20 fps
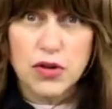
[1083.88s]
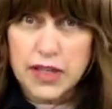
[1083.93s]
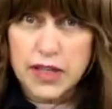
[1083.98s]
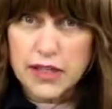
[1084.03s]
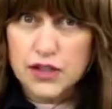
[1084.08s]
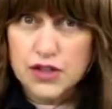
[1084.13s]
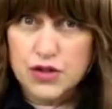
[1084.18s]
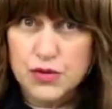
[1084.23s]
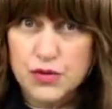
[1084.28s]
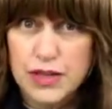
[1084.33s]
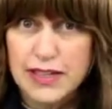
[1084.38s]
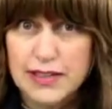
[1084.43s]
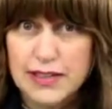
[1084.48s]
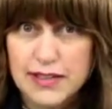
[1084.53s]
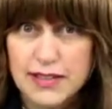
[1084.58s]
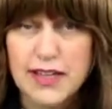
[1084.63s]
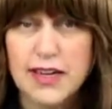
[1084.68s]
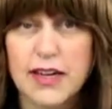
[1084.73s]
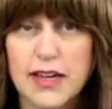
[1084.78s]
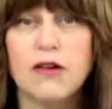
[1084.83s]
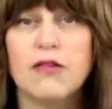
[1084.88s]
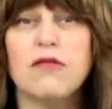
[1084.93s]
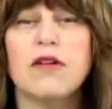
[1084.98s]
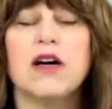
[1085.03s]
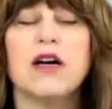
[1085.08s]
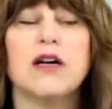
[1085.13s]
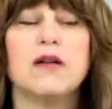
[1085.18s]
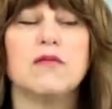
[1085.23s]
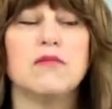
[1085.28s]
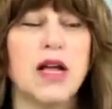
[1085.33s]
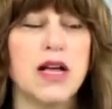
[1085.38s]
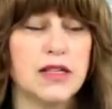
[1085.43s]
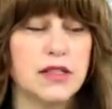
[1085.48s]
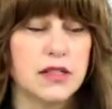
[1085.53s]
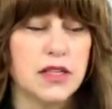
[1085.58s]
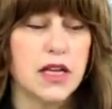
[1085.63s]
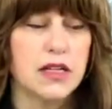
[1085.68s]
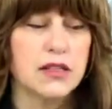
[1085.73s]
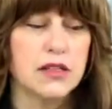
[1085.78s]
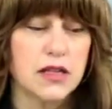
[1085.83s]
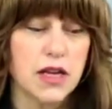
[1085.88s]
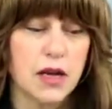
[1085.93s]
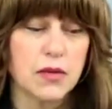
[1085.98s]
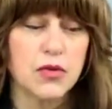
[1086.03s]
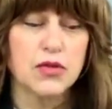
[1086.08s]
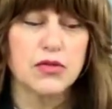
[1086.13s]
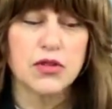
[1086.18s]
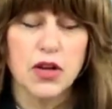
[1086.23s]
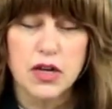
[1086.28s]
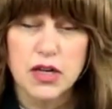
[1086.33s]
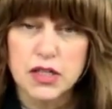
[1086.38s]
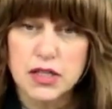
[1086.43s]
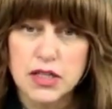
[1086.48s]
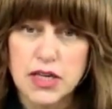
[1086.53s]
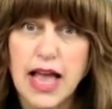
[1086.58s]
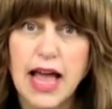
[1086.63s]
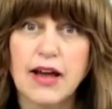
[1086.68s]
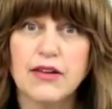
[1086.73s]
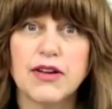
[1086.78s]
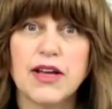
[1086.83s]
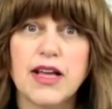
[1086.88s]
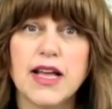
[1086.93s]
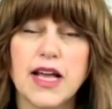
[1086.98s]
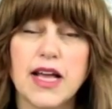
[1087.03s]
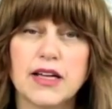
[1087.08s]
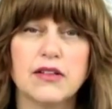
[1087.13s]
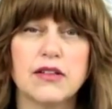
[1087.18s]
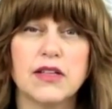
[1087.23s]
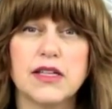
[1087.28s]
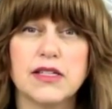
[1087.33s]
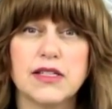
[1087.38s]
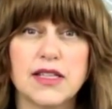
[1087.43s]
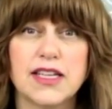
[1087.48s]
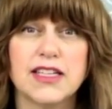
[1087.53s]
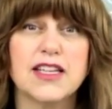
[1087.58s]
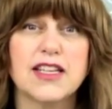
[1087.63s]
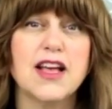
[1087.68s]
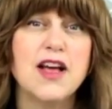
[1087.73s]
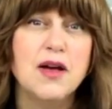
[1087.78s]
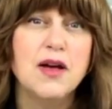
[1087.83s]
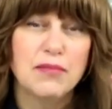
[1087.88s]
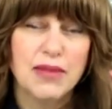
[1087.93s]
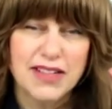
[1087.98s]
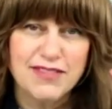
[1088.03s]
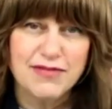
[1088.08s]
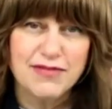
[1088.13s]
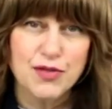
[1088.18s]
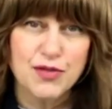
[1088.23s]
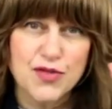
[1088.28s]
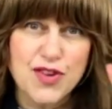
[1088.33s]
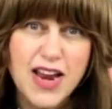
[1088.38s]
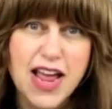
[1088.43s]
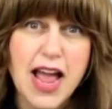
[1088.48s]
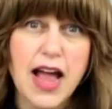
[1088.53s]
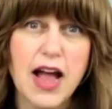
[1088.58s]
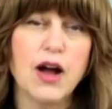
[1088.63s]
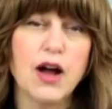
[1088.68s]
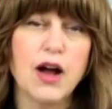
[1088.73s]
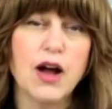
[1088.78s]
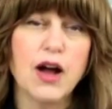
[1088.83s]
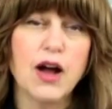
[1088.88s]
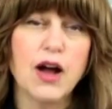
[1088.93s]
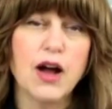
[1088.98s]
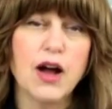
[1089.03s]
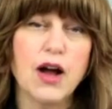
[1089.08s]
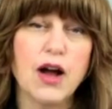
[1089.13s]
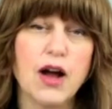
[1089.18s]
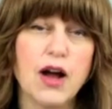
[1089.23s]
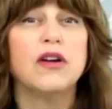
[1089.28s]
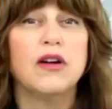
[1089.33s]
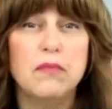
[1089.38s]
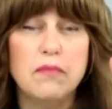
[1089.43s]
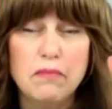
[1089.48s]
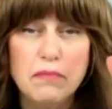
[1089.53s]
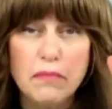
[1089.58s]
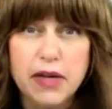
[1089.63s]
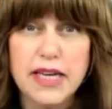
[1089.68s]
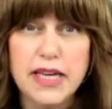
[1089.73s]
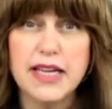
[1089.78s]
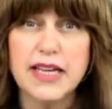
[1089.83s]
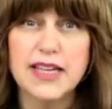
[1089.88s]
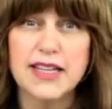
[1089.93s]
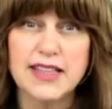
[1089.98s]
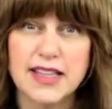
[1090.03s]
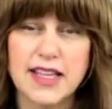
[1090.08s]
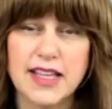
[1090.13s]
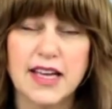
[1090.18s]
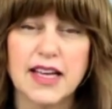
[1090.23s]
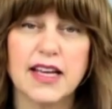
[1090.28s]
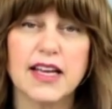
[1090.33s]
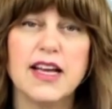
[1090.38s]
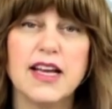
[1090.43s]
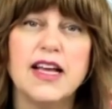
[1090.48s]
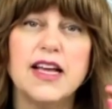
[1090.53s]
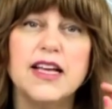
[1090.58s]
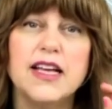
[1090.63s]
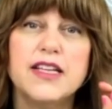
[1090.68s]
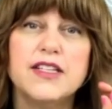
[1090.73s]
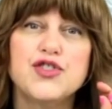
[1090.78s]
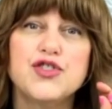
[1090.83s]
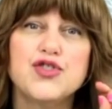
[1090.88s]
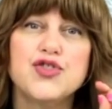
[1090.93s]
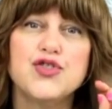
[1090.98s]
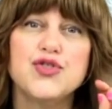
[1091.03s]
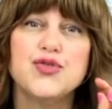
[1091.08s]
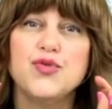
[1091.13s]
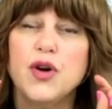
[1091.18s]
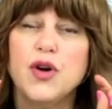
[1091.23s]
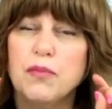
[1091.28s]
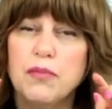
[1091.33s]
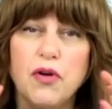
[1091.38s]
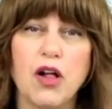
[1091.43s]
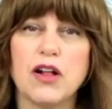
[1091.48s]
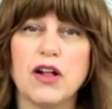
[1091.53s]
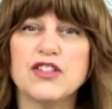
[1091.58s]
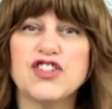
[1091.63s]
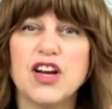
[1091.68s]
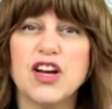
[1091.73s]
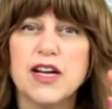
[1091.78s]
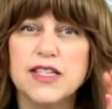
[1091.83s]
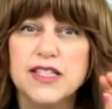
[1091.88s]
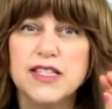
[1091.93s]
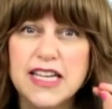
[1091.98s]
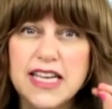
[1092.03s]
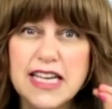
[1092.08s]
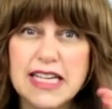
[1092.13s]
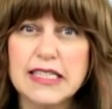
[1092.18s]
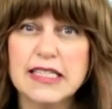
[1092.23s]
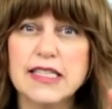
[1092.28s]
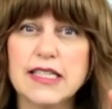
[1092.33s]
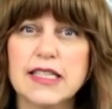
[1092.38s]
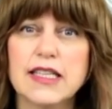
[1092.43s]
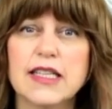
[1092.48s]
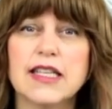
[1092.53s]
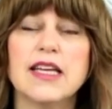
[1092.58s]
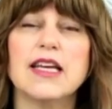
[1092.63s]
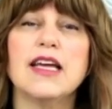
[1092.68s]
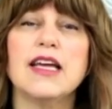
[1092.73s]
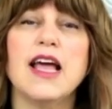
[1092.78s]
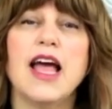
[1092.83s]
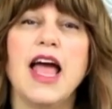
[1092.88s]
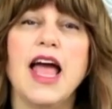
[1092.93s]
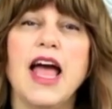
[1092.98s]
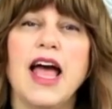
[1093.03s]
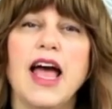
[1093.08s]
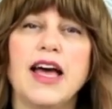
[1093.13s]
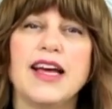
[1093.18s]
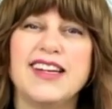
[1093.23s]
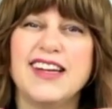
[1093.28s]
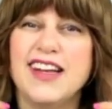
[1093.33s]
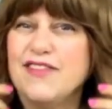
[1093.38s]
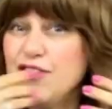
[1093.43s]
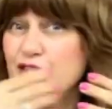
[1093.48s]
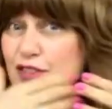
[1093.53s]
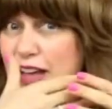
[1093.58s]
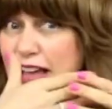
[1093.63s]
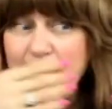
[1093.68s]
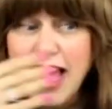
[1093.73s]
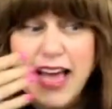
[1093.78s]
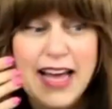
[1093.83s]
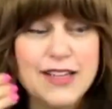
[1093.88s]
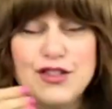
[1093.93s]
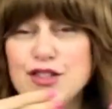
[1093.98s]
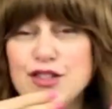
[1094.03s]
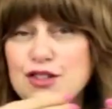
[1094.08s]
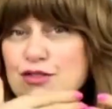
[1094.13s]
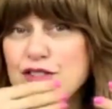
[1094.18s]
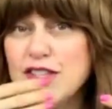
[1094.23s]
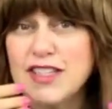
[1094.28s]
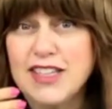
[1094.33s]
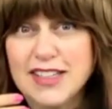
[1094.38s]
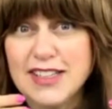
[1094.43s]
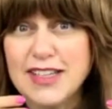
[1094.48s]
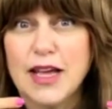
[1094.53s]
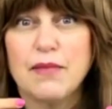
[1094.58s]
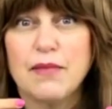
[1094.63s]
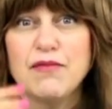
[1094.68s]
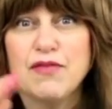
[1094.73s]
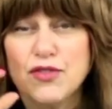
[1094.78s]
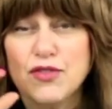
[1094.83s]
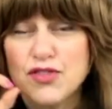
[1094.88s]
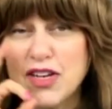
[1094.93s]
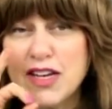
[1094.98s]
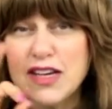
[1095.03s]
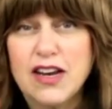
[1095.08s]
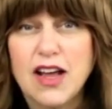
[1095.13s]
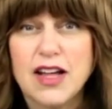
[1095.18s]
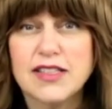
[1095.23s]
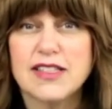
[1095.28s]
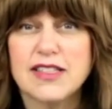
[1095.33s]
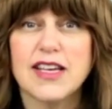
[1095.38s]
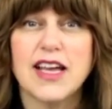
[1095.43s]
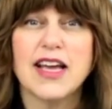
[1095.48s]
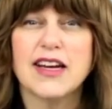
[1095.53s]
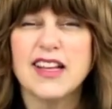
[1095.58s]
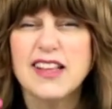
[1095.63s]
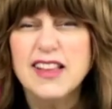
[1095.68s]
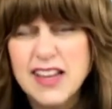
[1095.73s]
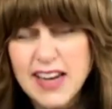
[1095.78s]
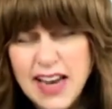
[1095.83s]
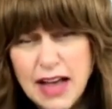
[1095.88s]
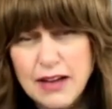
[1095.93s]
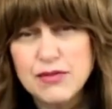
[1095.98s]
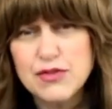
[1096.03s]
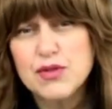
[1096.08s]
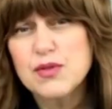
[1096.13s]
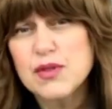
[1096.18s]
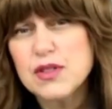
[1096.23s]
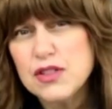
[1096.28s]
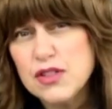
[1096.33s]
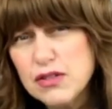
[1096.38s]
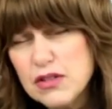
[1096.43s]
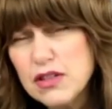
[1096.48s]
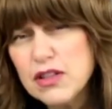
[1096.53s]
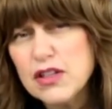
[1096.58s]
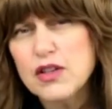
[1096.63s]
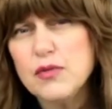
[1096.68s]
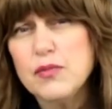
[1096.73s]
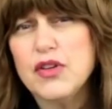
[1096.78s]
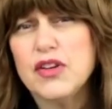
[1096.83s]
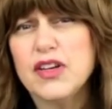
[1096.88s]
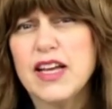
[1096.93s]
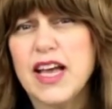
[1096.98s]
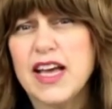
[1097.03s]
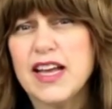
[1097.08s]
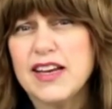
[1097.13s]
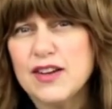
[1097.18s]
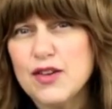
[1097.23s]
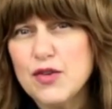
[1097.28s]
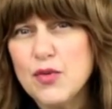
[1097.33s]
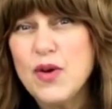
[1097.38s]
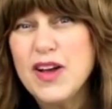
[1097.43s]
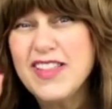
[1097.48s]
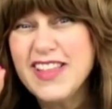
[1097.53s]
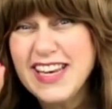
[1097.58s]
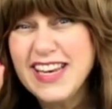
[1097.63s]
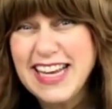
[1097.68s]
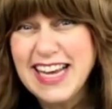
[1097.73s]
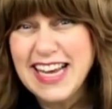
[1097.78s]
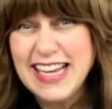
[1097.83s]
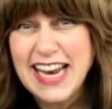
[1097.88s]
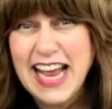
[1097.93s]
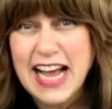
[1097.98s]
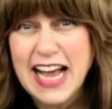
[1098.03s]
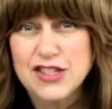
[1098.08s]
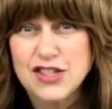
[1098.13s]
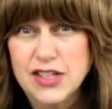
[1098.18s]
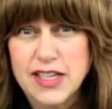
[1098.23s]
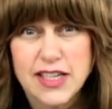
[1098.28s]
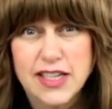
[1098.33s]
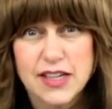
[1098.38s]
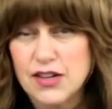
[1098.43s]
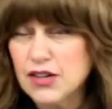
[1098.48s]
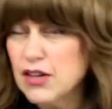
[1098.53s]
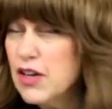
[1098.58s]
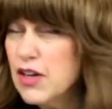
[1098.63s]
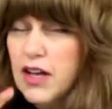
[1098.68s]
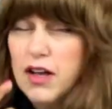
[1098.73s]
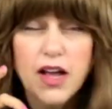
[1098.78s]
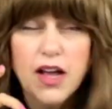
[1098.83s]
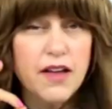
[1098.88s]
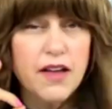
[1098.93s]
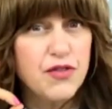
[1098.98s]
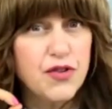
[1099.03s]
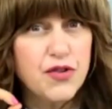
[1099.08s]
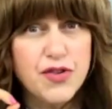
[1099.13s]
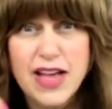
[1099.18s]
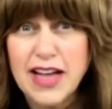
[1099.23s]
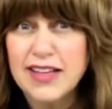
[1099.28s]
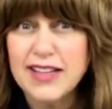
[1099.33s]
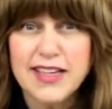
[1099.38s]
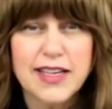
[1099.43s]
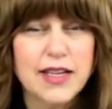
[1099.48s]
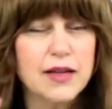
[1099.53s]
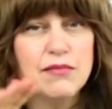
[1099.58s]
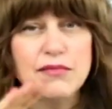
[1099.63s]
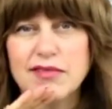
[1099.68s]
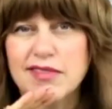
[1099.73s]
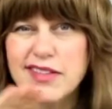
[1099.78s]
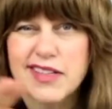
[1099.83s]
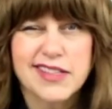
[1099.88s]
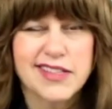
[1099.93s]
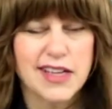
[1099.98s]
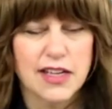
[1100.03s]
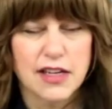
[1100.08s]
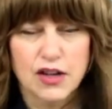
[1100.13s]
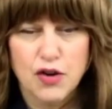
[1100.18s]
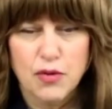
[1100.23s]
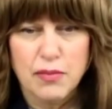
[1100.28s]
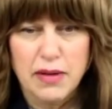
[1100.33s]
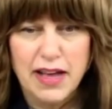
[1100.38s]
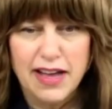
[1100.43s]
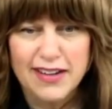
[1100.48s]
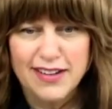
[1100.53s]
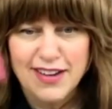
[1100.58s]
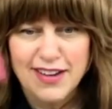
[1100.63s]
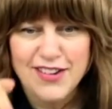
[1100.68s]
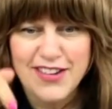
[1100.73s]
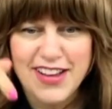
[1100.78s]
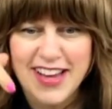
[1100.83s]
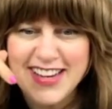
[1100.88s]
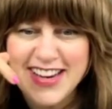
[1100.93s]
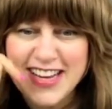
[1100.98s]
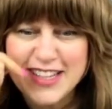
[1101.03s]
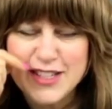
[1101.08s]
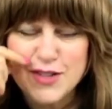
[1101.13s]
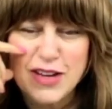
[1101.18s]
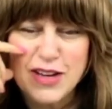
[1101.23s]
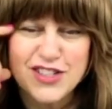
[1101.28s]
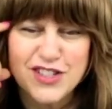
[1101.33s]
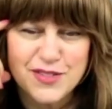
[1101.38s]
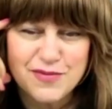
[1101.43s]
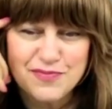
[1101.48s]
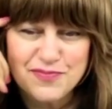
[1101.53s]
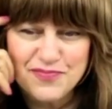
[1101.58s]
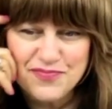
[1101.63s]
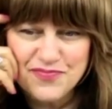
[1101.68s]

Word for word: into it, you know, um, as as time goes on into how to handle these things. But for now, your immediate thing is to apologize instantly and if you can, use the dictate first and not say it. And then afterwards, you can communicate in a way that he can actually hear. If you yell at him, it's going to go bad. Okay, next question.